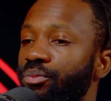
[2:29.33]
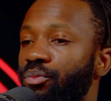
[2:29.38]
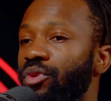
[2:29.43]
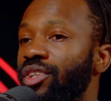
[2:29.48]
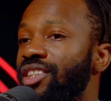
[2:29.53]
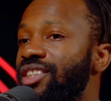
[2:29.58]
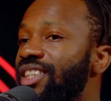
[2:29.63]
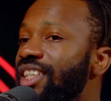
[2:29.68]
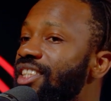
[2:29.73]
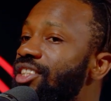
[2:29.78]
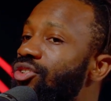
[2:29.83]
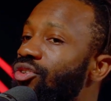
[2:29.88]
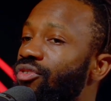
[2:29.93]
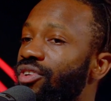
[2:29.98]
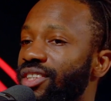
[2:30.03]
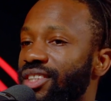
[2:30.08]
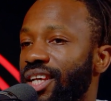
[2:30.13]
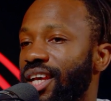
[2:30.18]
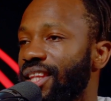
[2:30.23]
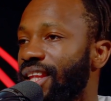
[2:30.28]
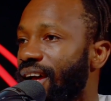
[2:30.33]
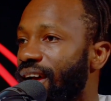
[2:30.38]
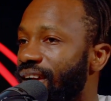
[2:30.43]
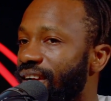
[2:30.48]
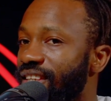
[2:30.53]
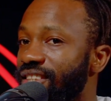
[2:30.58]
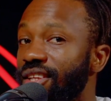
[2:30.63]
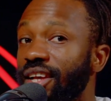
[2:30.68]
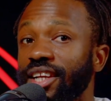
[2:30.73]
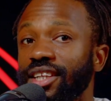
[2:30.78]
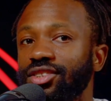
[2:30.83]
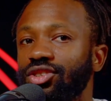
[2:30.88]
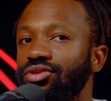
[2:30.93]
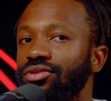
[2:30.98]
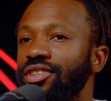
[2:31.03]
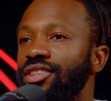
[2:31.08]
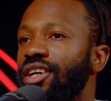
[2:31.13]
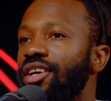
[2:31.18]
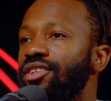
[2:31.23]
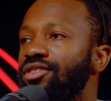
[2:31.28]
when you see stories like that, it's like,
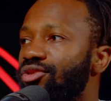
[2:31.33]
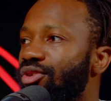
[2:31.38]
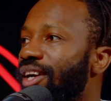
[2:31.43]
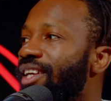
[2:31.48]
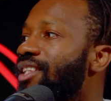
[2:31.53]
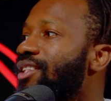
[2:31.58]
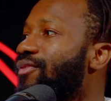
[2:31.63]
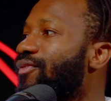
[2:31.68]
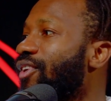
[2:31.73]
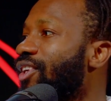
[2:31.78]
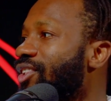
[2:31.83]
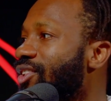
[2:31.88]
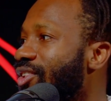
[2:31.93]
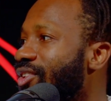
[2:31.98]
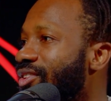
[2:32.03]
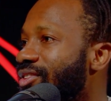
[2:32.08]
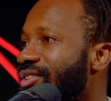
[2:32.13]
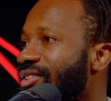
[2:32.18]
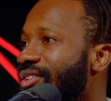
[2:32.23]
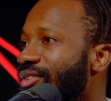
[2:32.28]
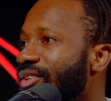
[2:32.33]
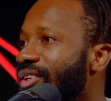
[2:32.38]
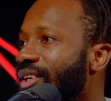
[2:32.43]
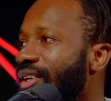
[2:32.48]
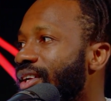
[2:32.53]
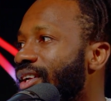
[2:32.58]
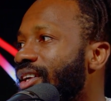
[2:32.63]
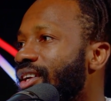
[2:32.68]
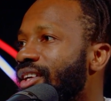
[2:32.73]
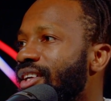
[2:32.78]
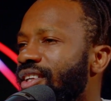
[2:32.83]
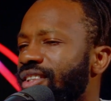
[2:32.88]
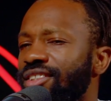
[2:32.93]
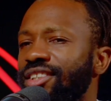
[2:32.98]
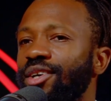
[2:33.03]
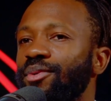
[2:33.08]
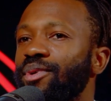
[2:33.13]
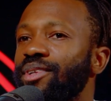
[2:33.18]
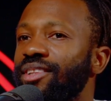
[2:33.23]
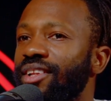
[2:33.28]
transfer news. When
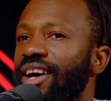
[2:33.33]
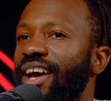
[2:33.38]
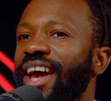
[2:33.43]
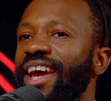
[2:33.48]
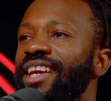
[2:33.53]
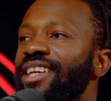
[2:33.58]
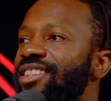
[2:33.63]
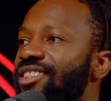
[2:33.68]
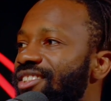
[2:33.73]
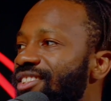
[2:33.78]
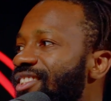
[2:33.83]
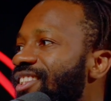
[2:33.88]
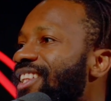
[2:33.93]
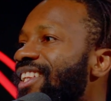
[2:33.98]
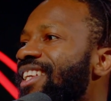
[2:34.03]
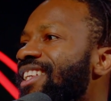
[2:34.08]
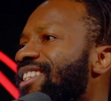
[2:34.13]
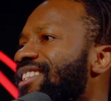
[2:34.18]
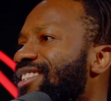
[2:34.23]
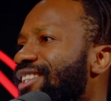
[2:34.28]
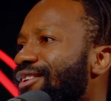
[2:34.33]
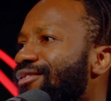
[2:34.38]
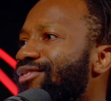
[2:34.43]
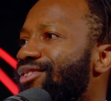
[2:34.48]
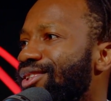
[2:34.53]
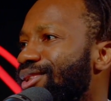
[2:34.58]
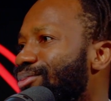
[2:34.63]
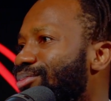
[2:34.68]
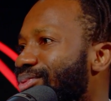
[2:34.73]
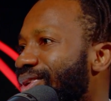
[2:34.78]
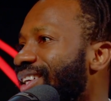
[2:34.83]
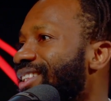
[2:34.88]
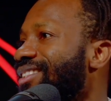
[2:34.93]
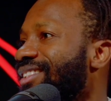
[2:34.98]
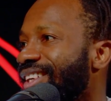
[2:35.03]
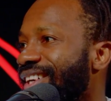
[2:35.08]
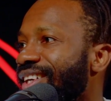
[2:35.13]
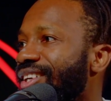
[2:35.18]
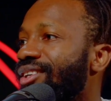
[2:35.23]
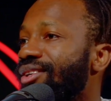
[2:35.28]
like agents leak stuff to the press,
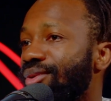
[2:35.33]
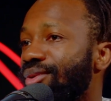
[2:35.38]
like,